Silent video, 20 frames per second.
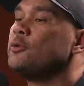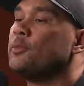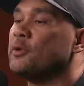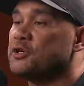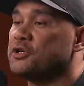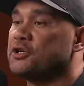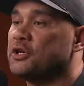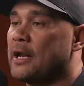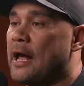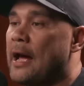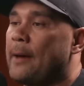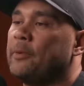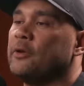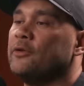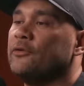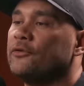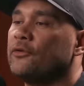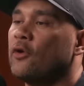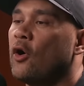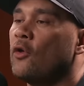stupid shit
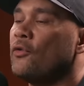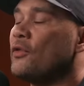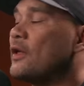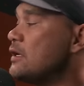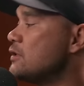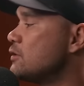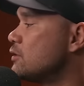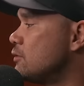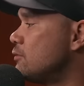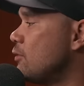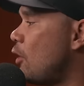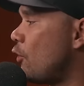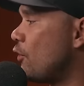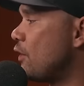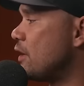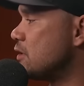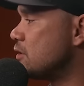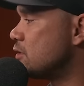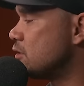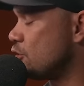happens on these on
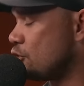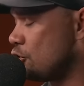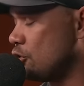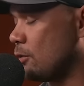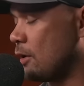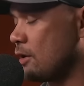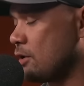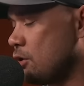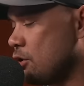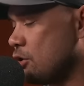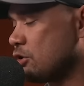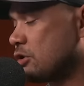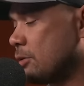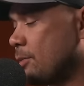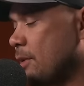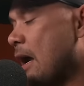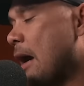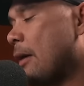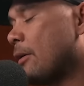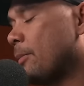these you, when you used to
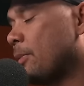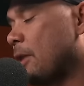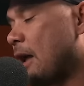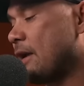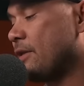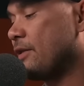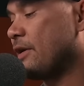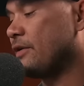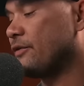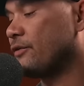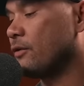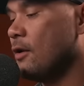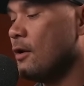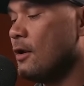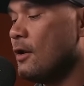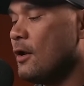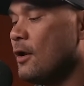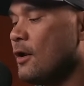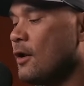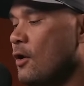be able to play these.
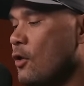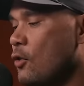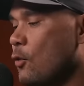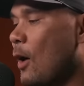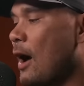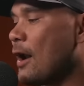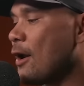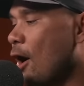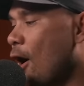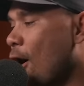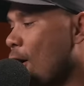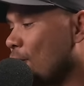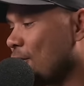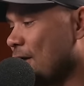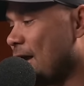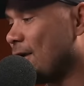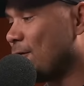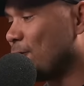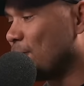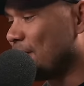The one hole
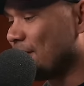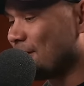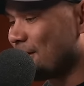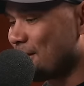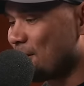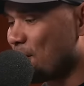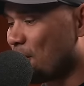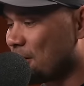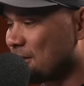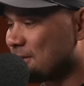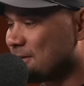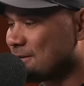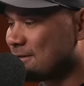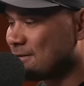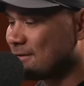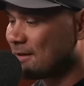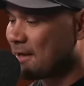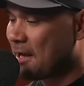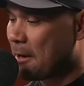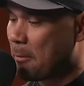that really got
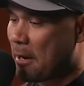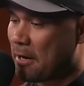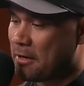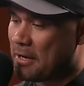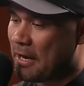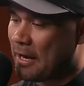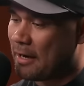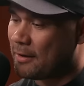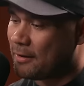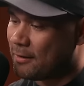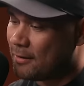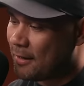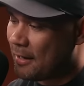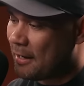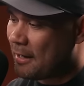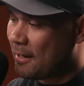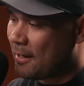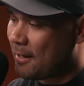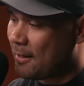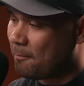us come undone
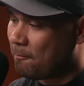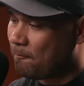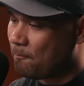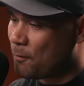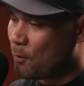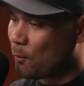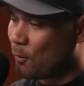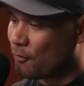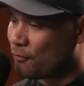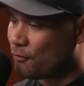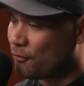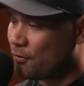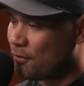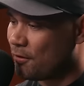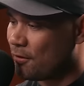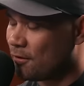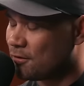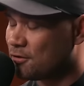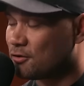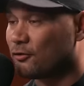um, was
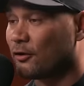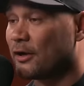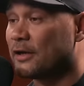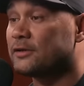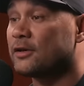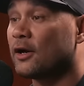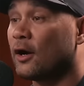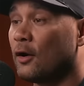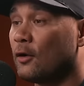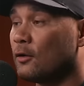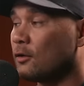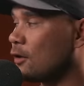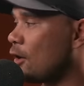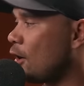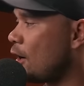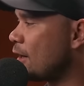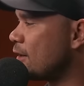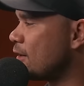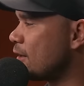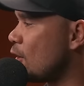the streets hole,
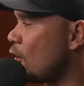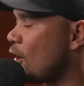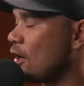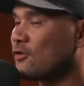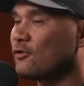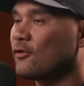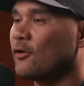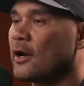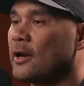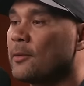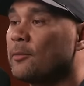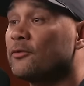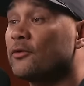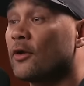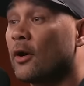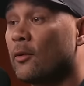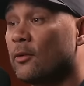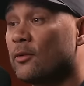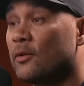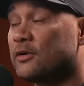like the ice cream.
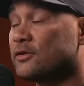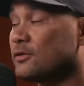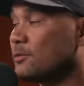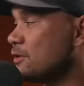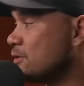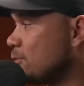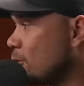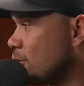So we should be